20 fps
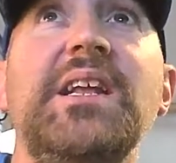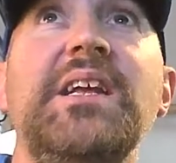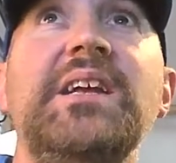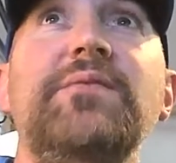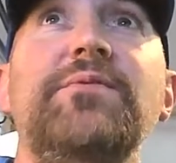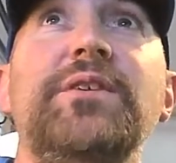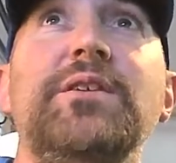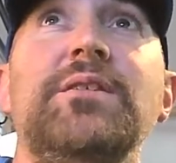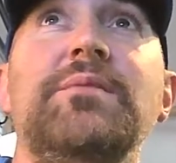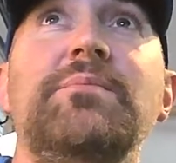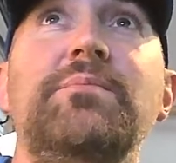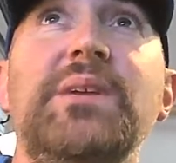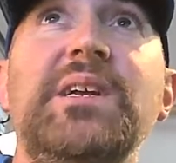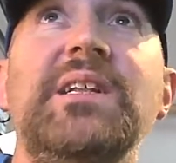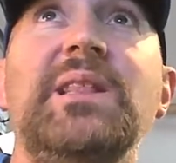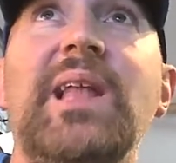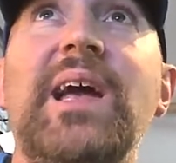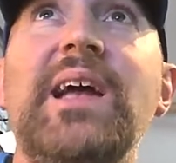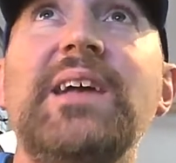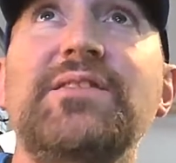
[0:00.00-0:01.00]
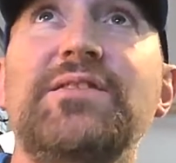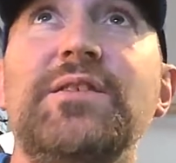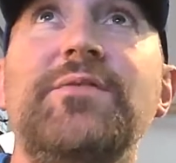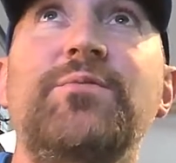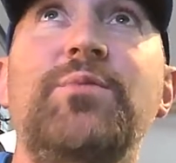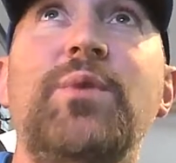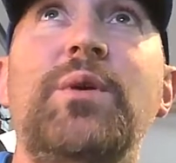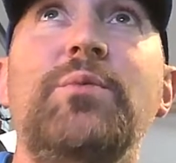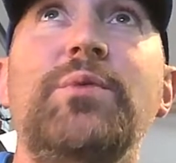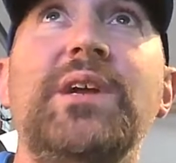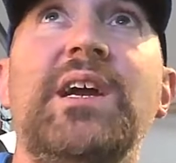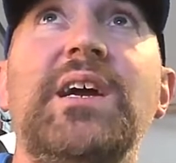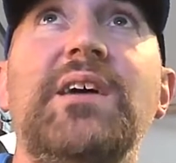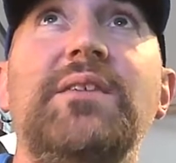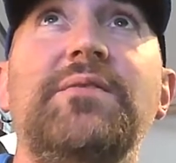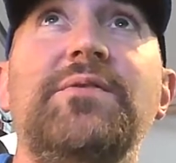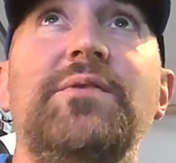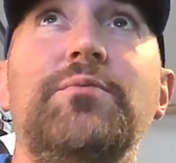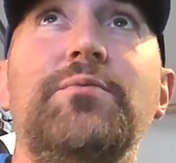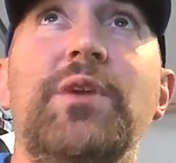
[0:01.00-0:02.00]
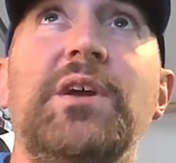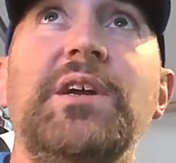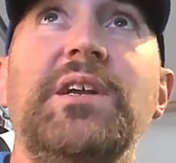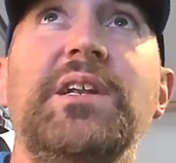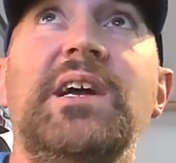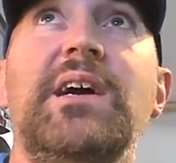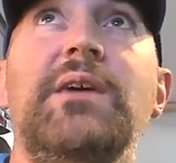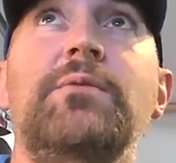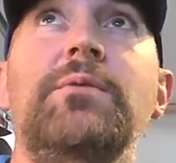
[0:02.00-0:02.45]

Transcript: even be less of what we have right now?